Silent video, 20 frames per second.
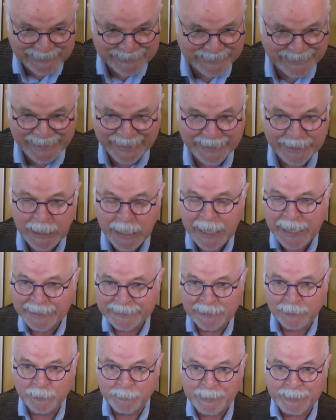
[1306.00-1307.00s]
the day. And
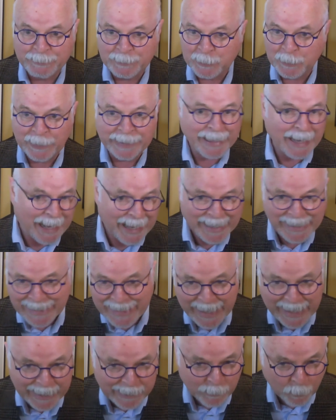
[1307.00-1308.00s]
other people going, I can't